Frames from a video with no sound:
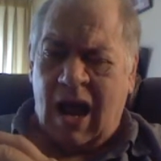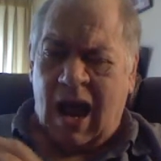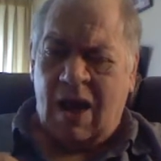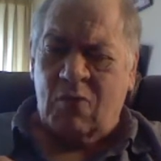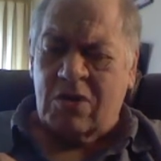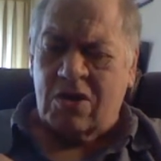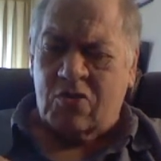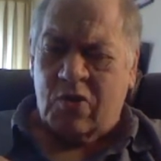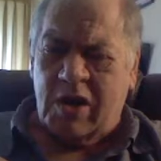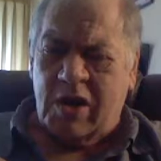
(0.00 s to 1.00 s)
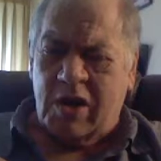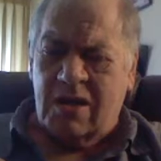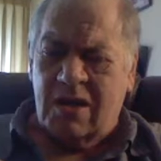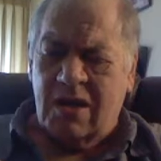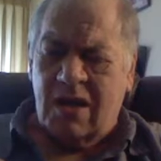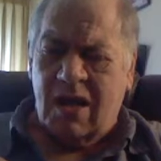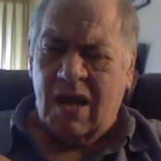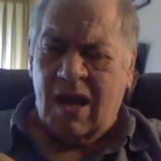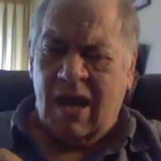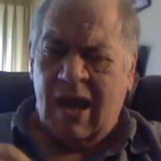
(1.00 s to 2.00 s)
I wouldn't drink.
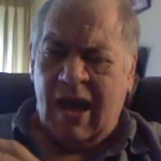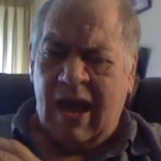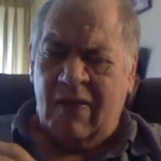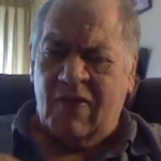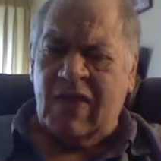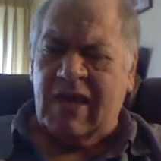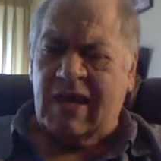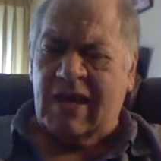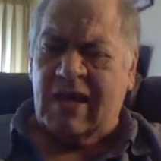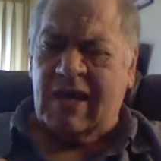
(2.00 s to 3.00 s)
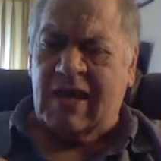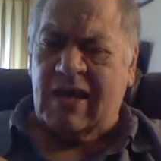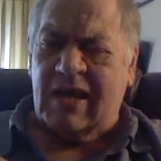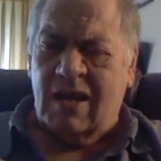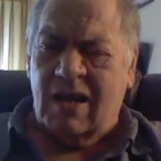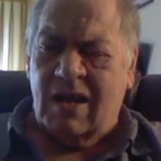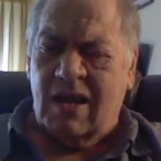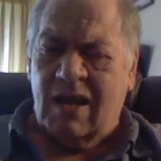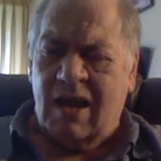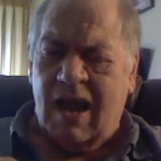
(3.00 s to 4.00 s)
And then
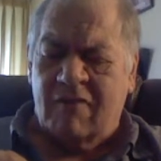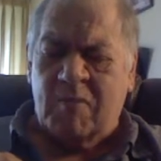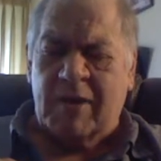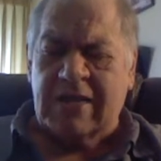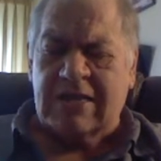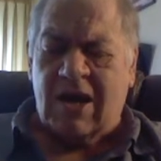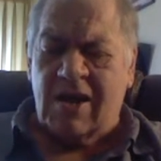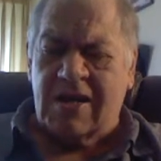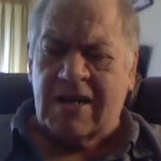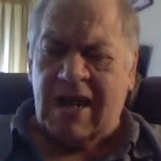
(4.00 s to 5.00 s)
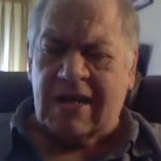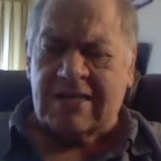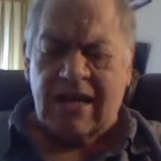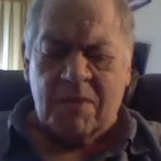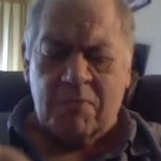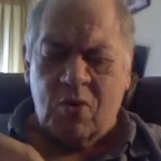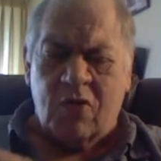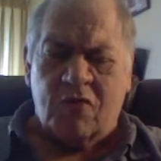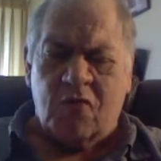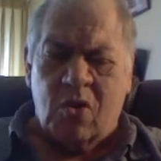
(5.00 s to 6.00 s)
everybody started to dance. They had a
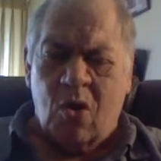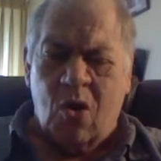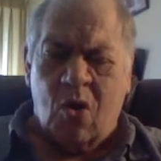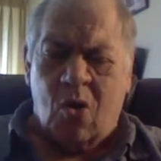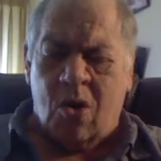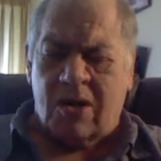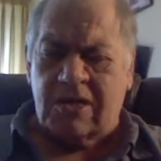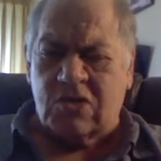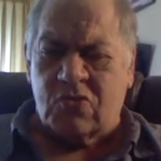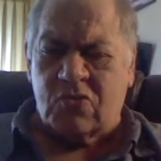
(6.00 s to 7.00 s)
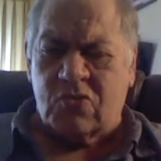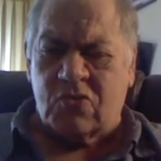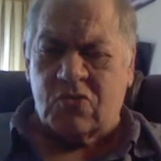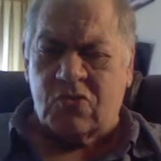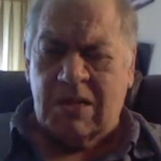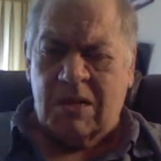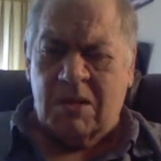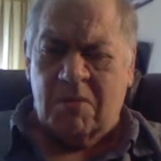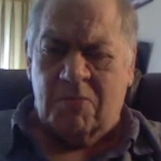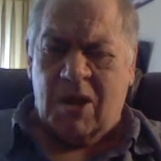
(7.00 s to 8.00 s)
beautiful orchestra that was
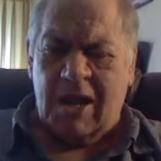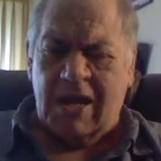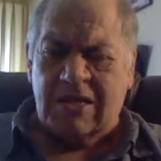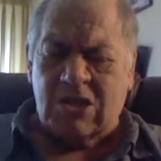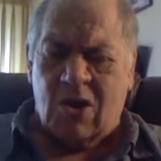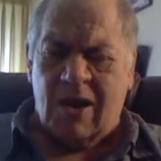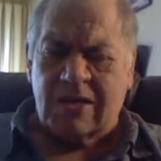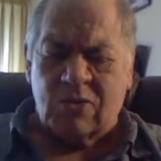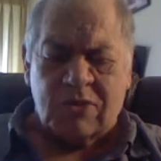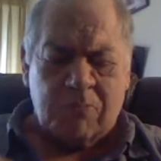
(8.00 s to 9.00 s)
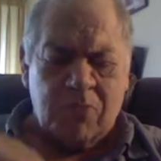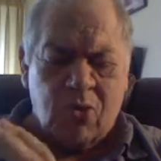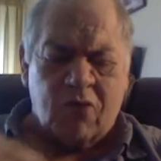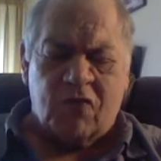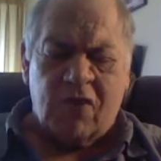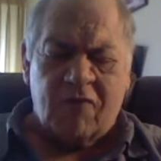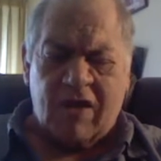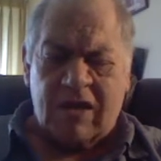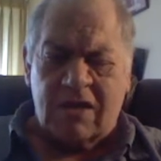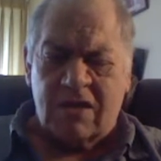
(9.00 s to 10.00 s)
playing songs. It was a beautiful event.